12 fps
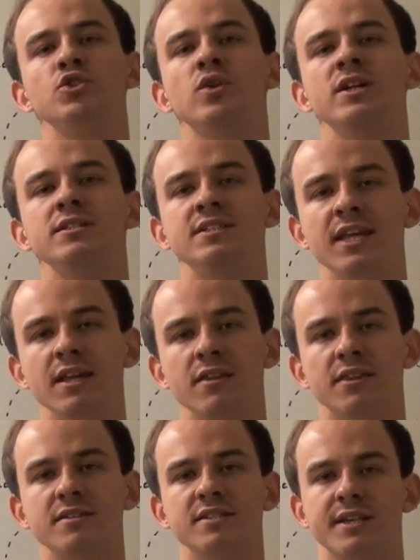to
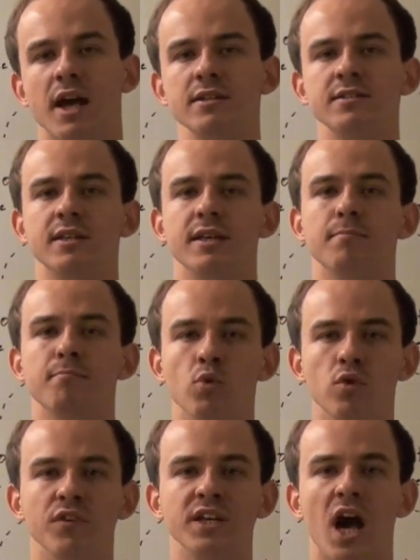continue discussing
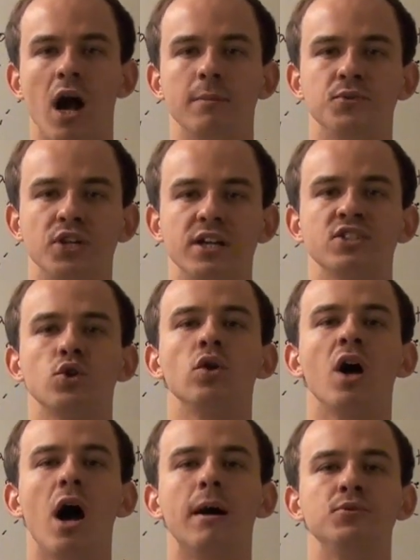moving objects
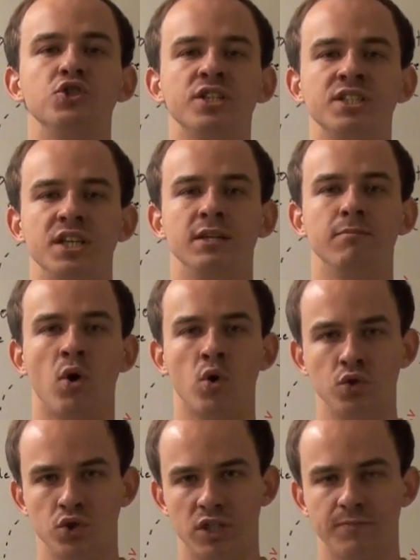or objects in
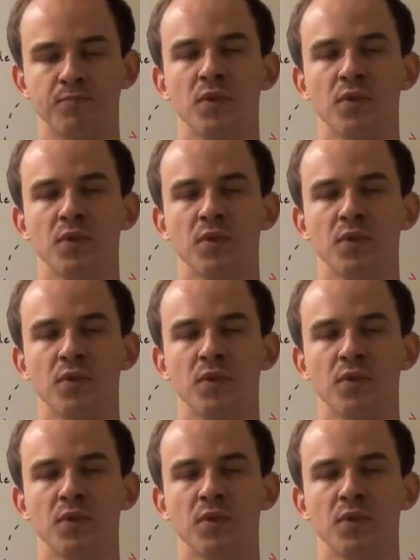motion.